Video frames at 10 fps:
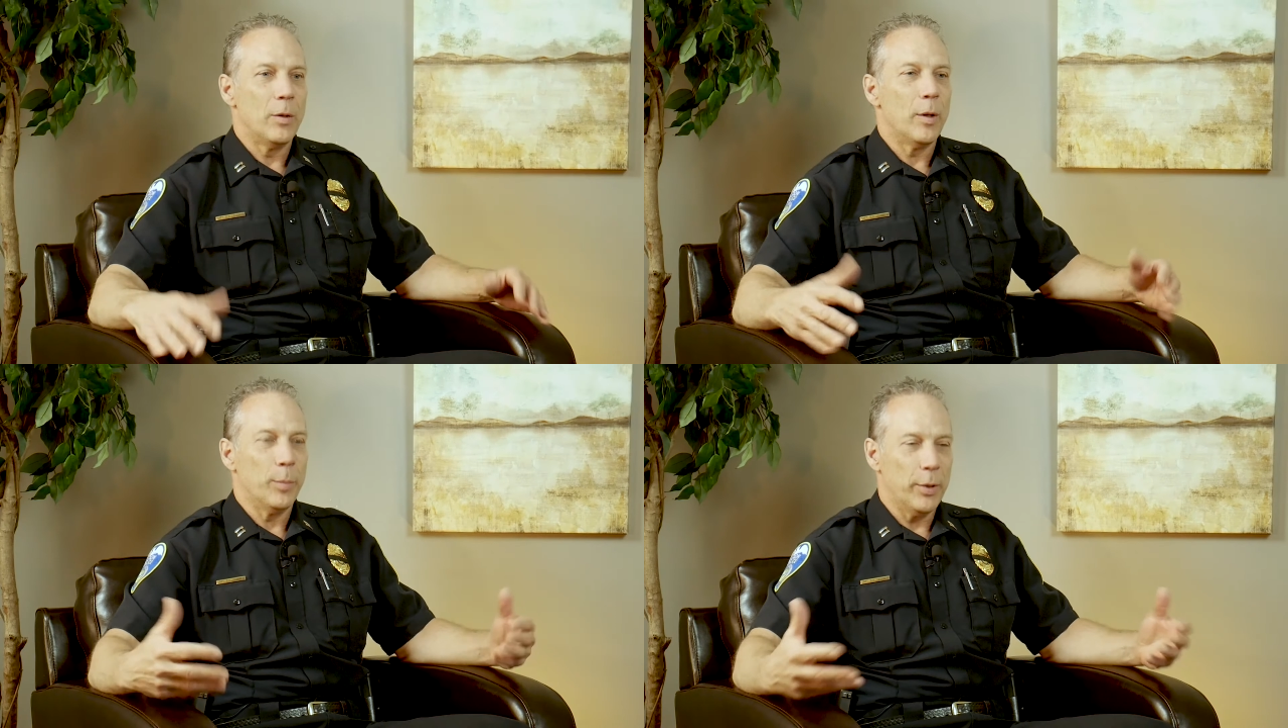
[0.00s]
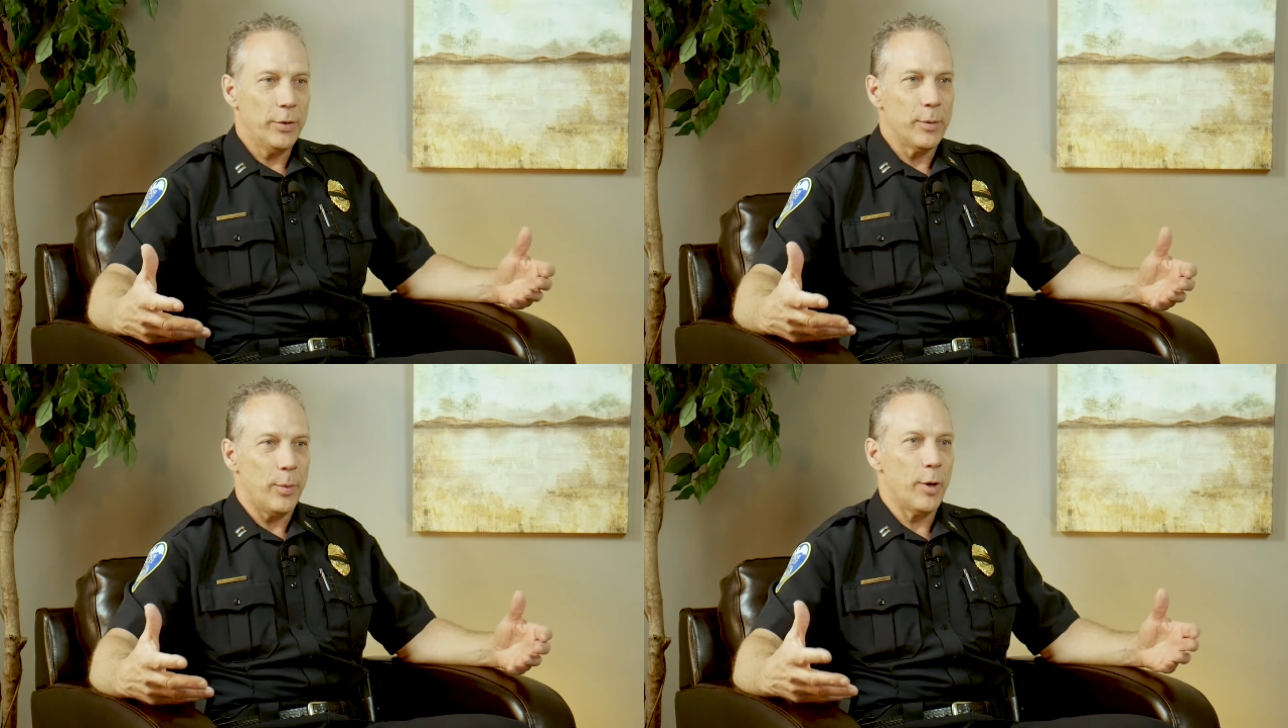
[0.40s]
You know, the
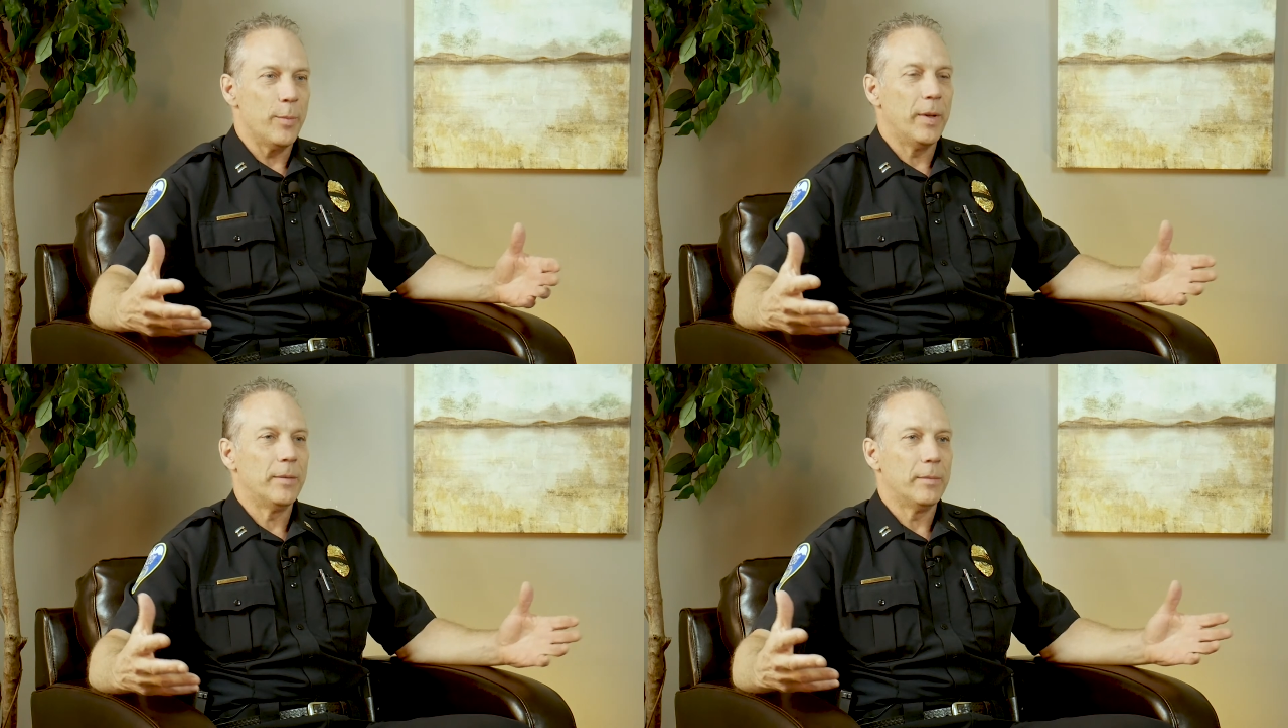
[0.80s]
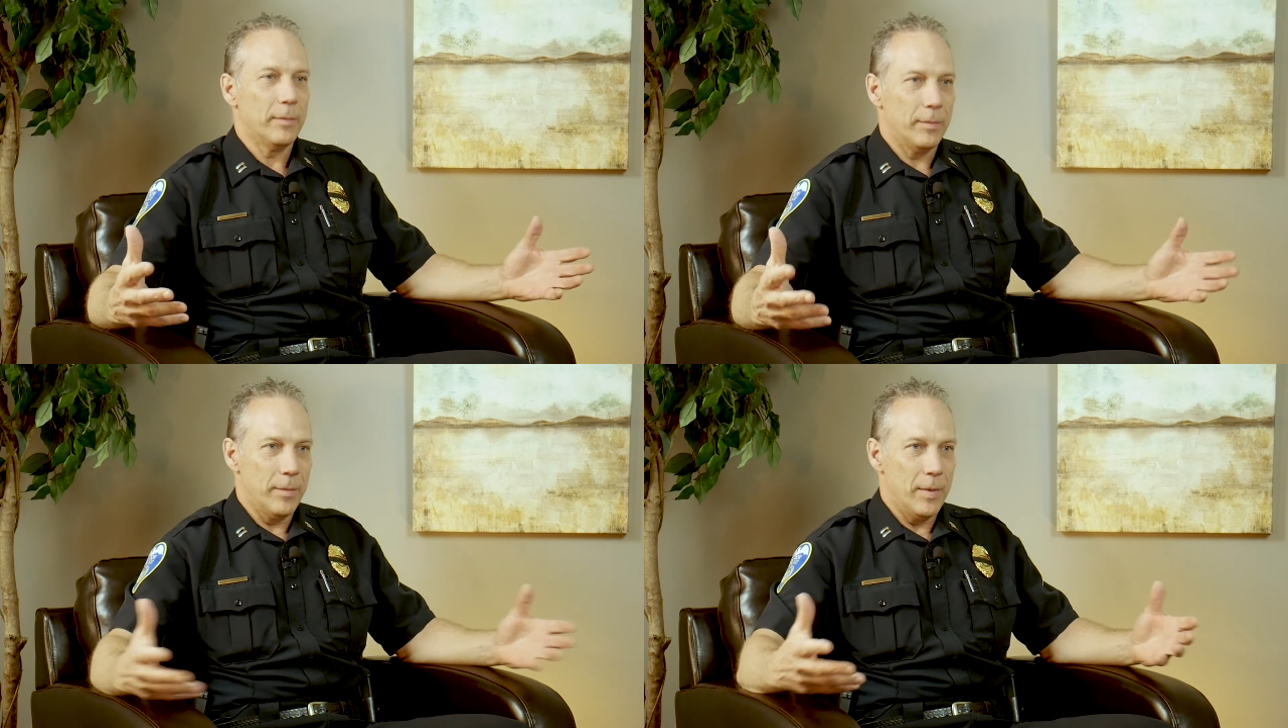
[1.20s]
police department,
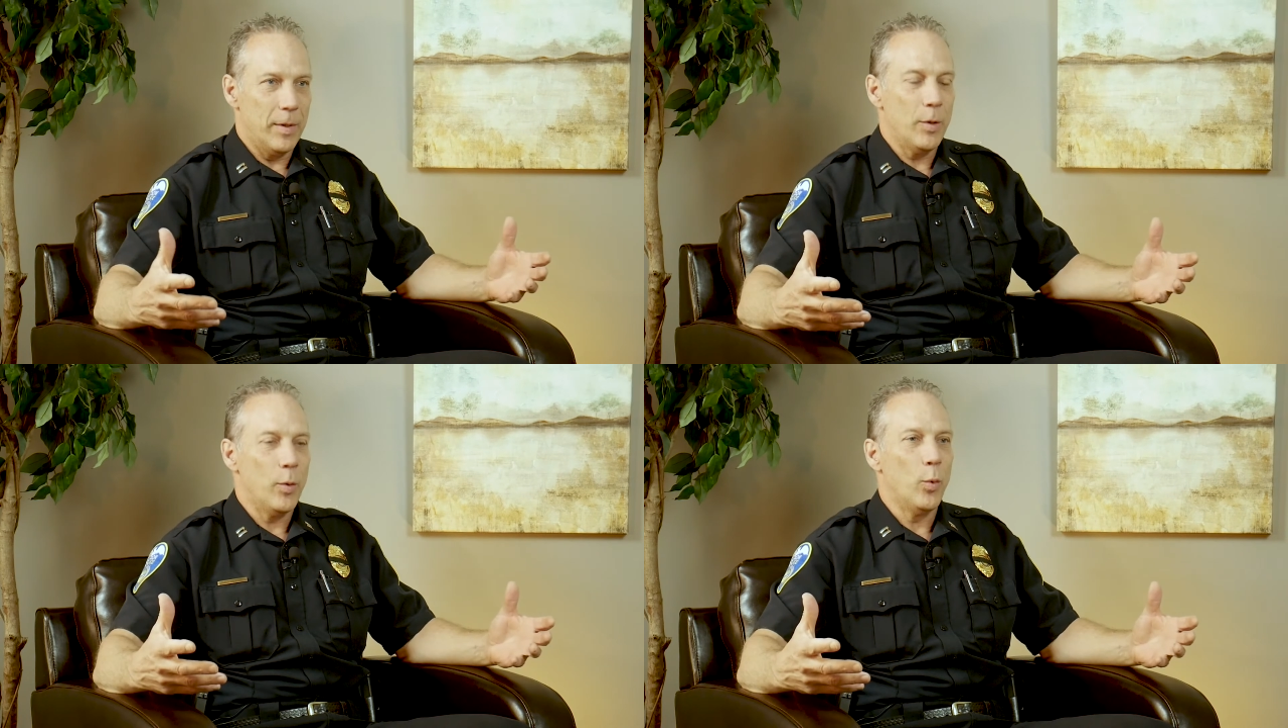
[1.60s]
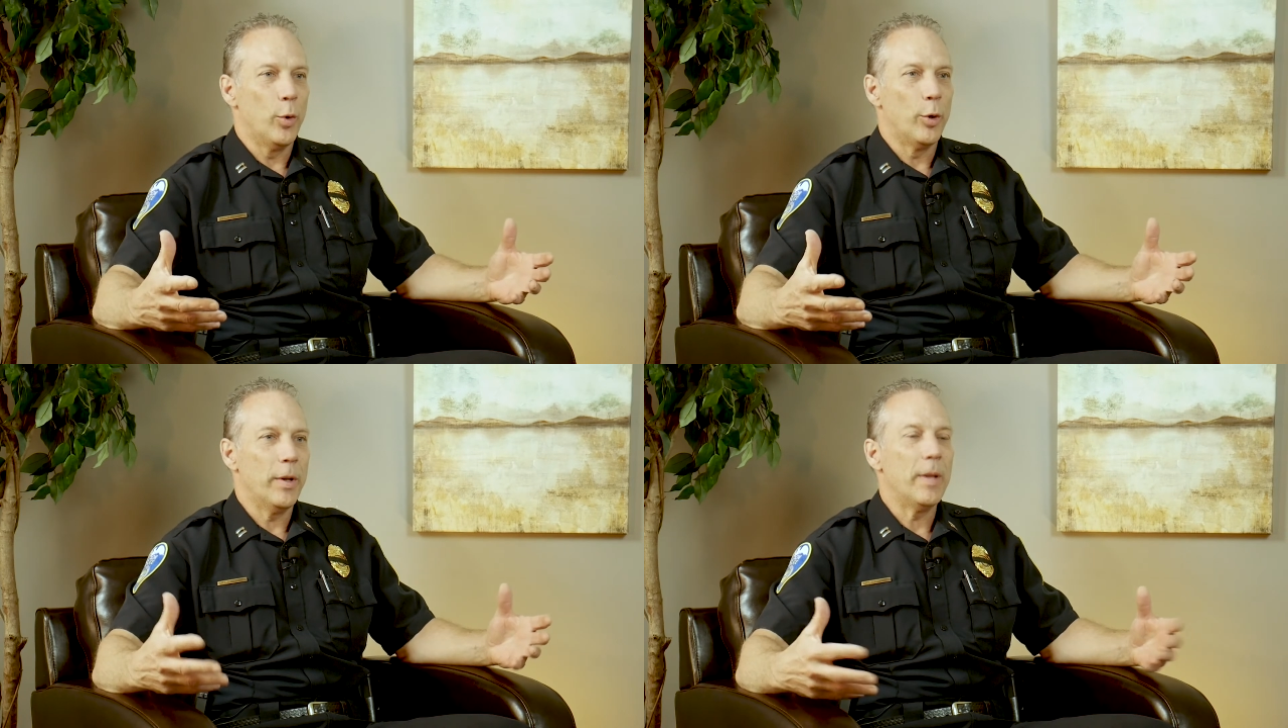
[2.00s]
you know,
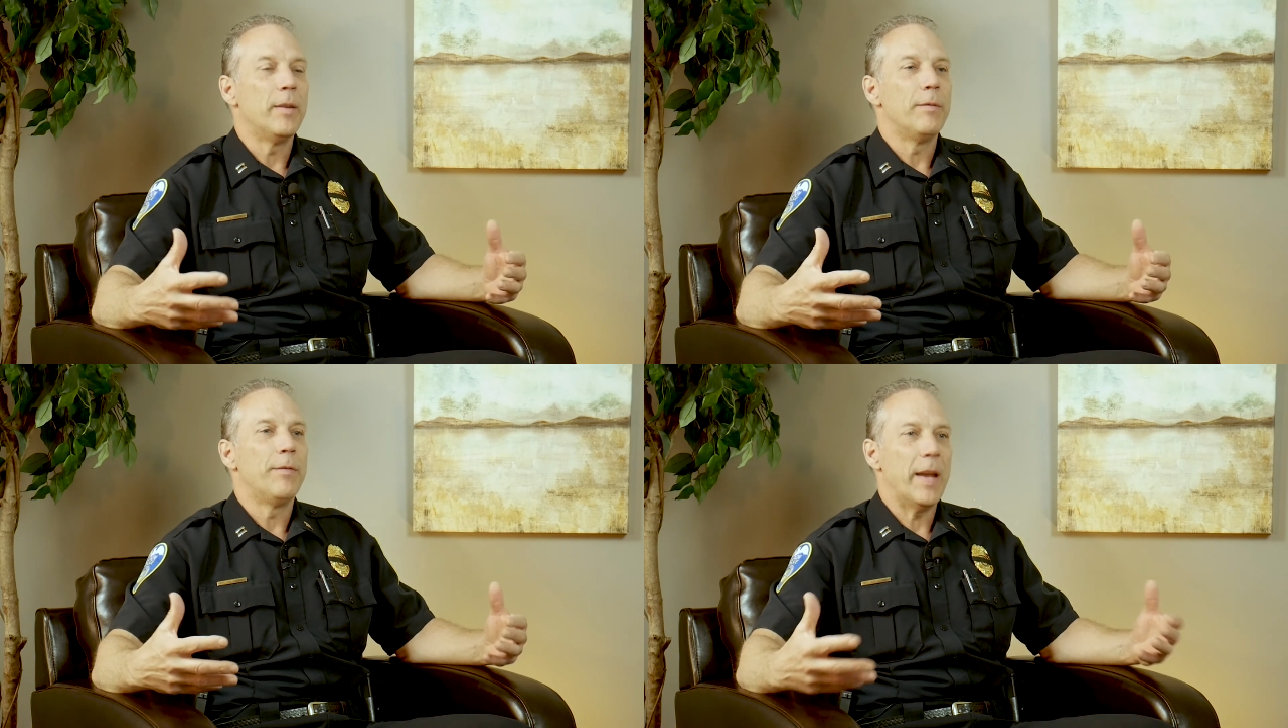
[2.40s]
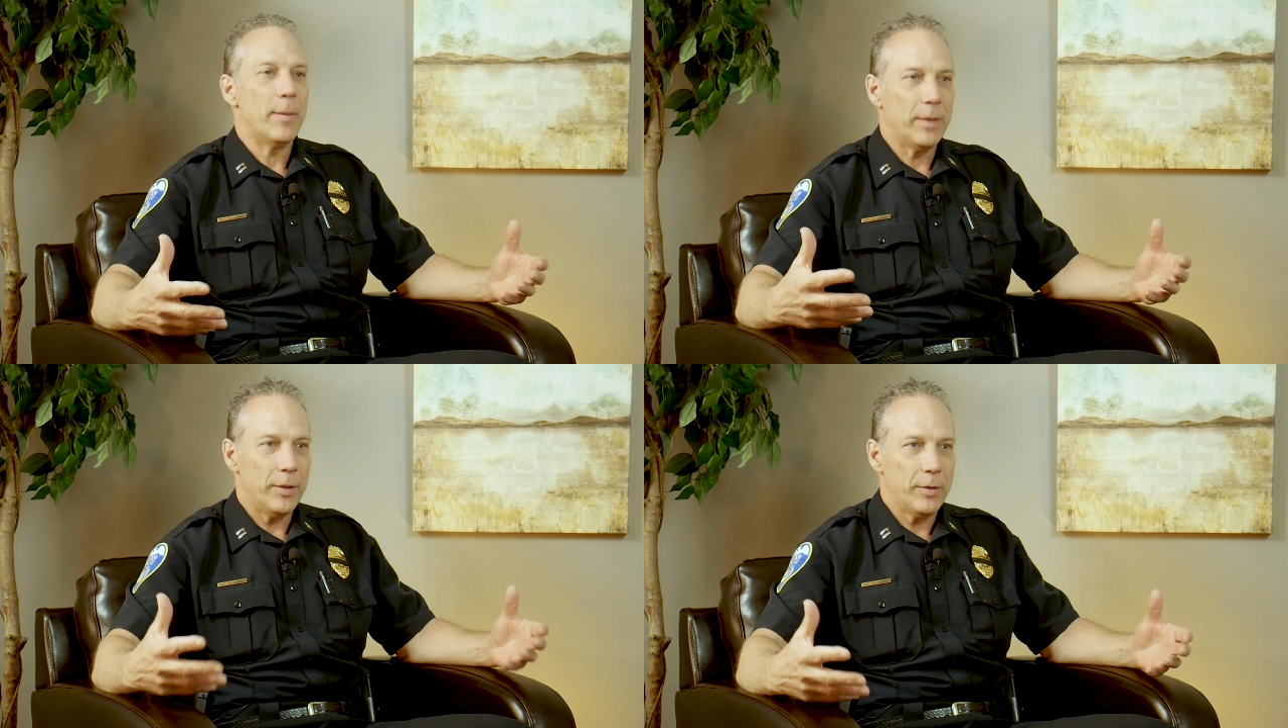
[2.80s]
we're in
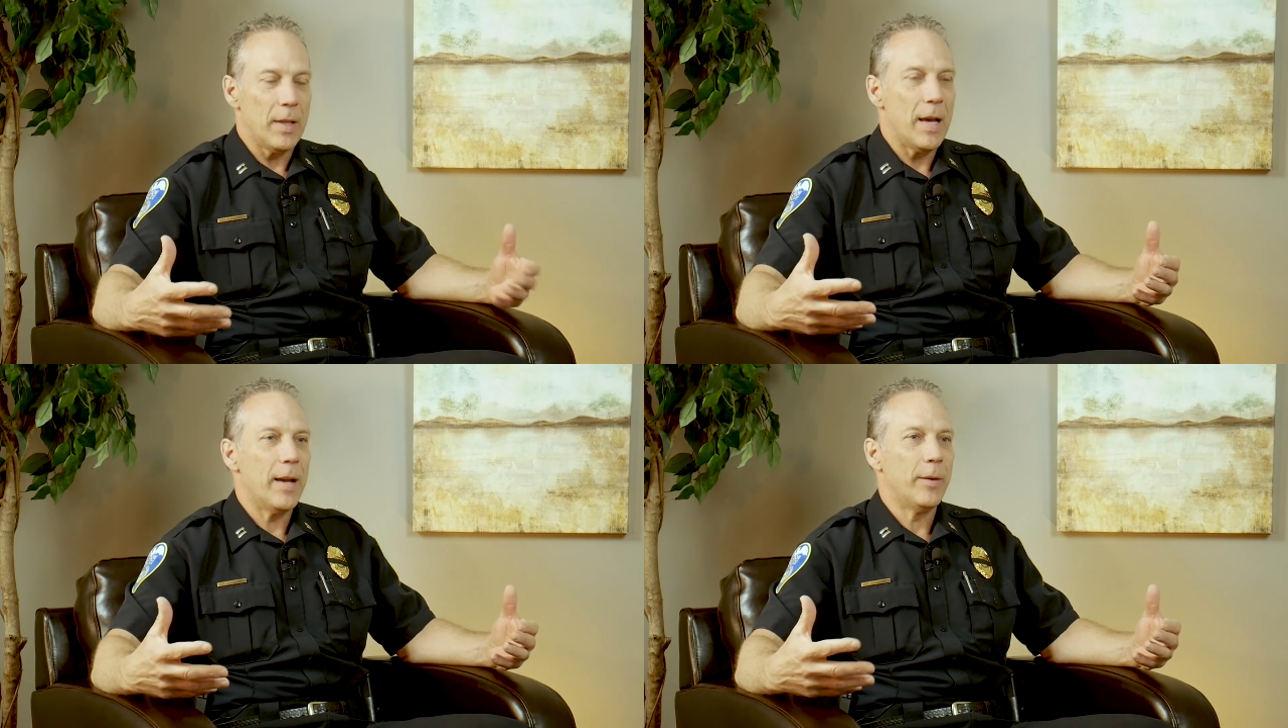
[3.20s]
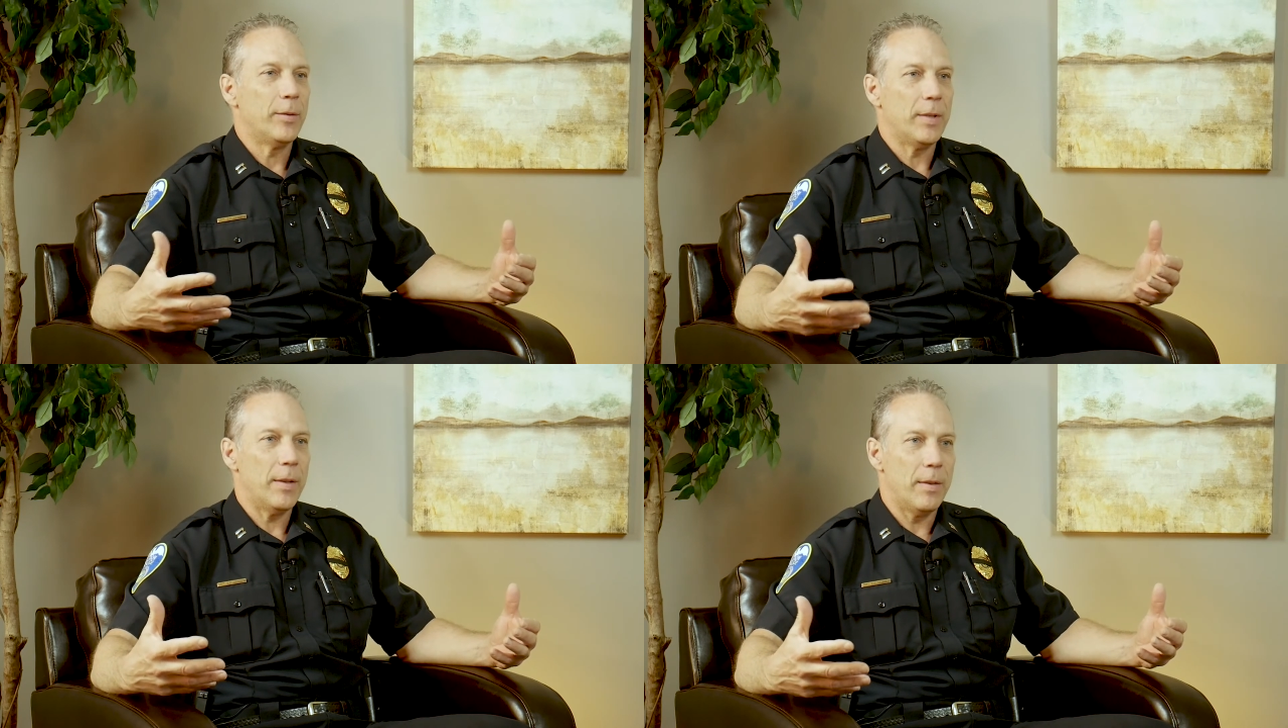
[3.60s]
families'
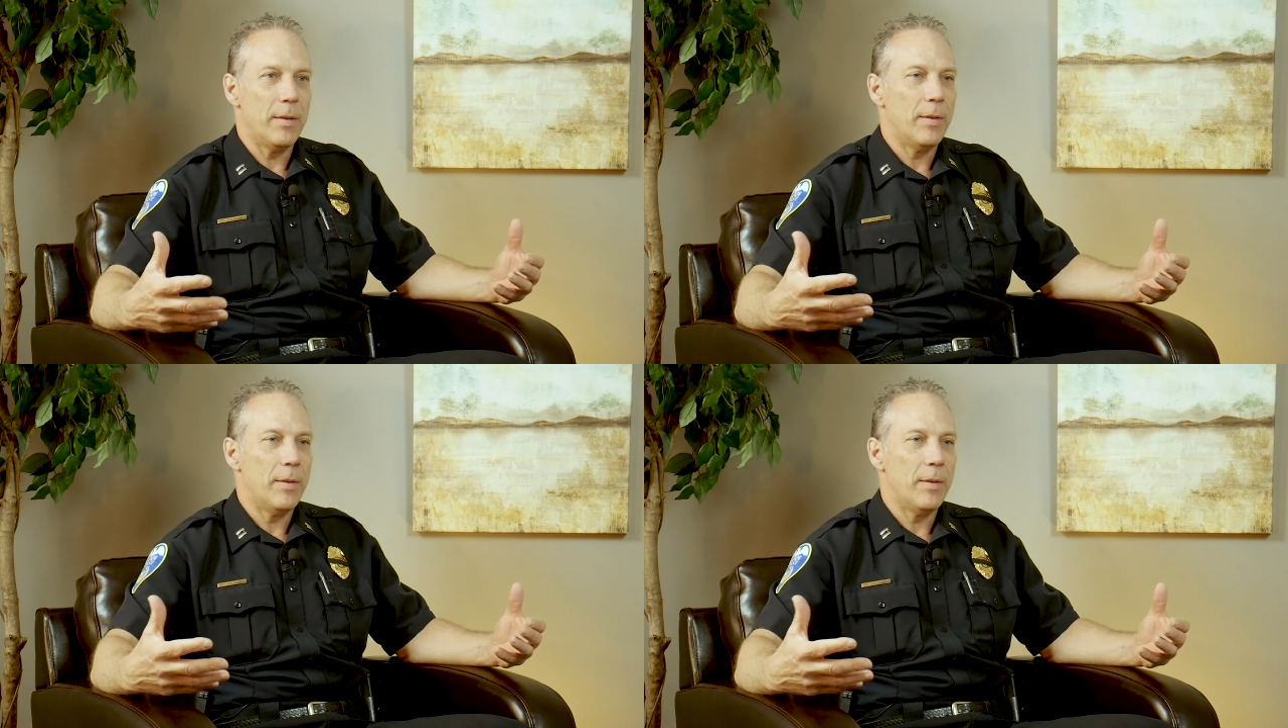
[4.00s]
lives at